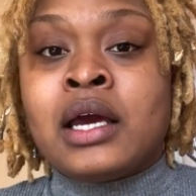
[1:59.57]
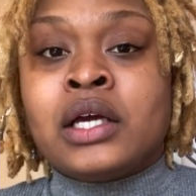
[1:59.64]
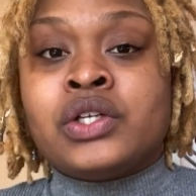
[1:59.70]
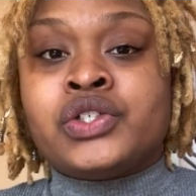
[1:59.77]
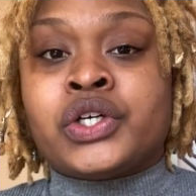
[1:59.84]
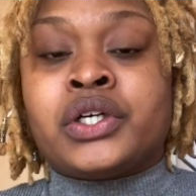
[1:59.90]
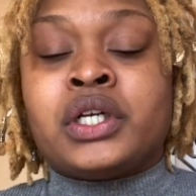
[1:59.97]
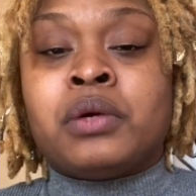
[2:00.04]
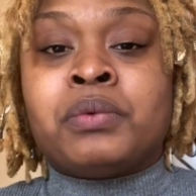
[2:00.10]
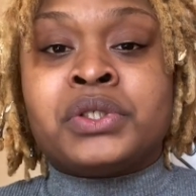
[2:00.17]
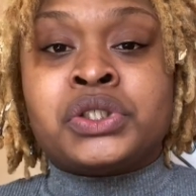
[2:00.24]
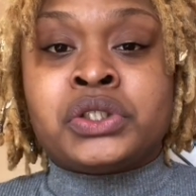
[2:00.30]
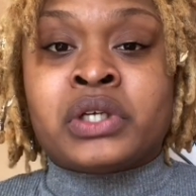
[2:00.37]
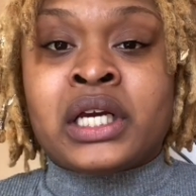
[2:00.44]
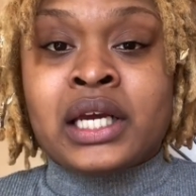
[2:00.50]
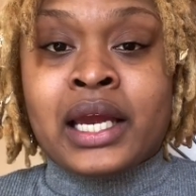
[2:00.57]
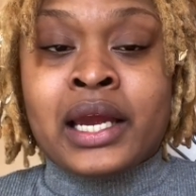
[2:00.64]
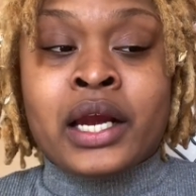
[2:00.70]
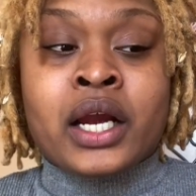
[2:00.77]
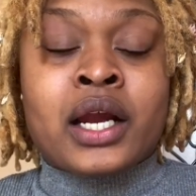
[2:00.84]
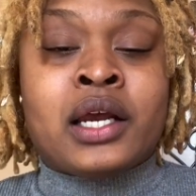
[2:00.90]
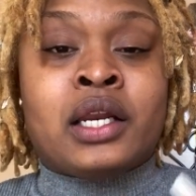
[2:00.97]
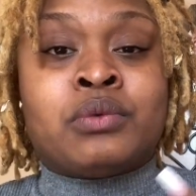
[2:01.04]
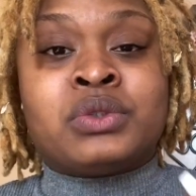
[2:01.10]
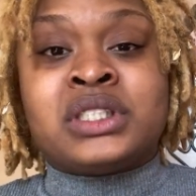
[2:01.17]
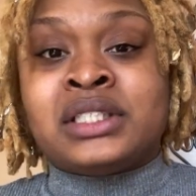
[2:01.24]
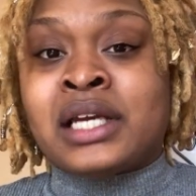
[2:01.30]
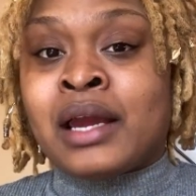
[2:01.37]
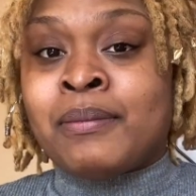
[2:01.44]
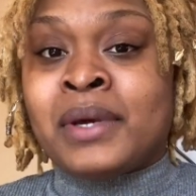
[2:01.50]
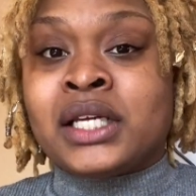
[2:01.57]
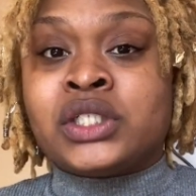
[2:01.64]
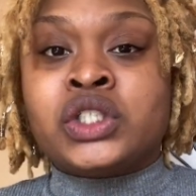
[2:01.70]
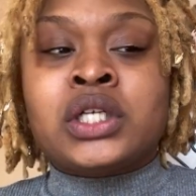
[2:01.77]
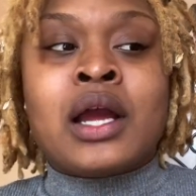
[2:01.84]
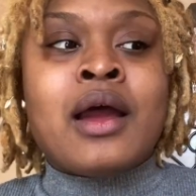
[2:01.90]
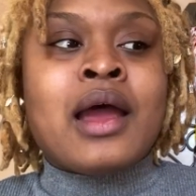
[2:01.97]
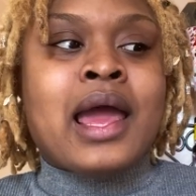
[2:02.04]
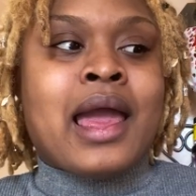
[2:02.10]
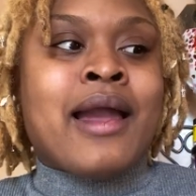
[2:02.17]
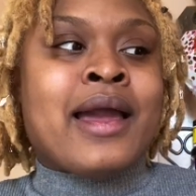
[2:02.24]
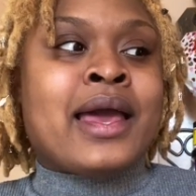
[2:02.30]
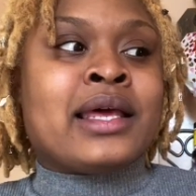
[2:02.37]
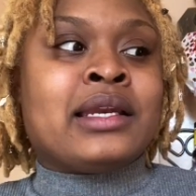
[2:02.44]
journey with straight hair and it was damaged, and